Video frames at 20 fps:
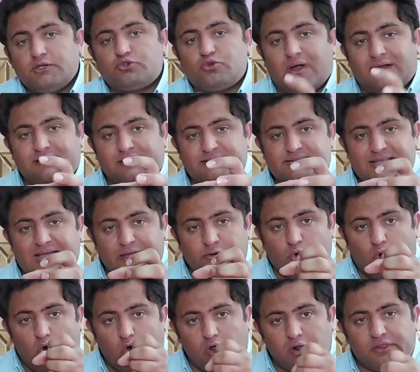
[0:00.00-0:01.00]
To understand
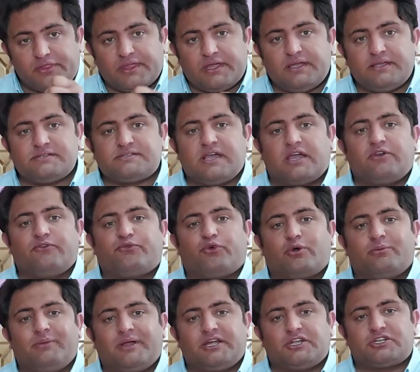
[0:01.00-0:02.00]
all these
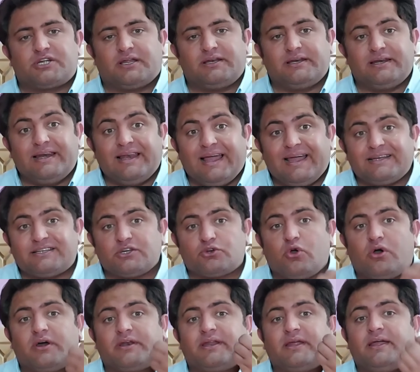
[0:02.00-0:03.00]
information, later
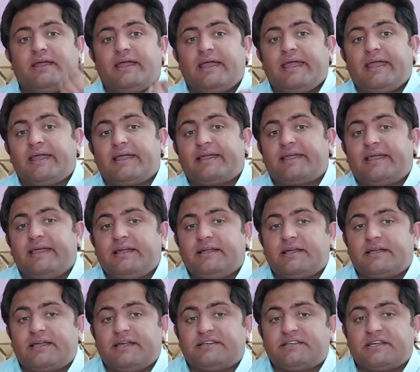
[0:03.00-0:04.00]
on
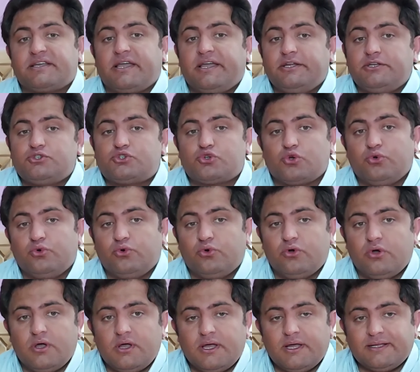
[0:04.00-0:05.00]
getting
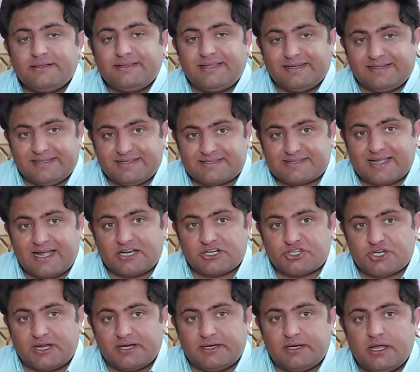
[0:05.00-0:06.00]
into the
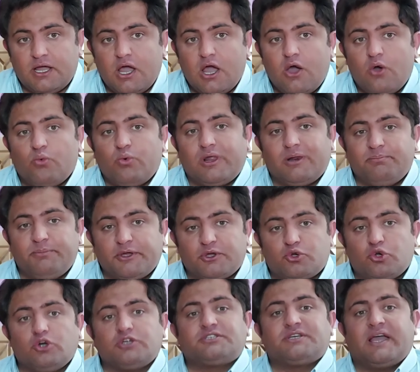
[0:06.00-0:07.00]
discussion will be
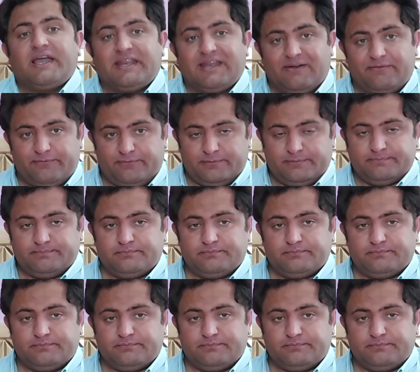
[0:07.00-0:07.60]
good enough.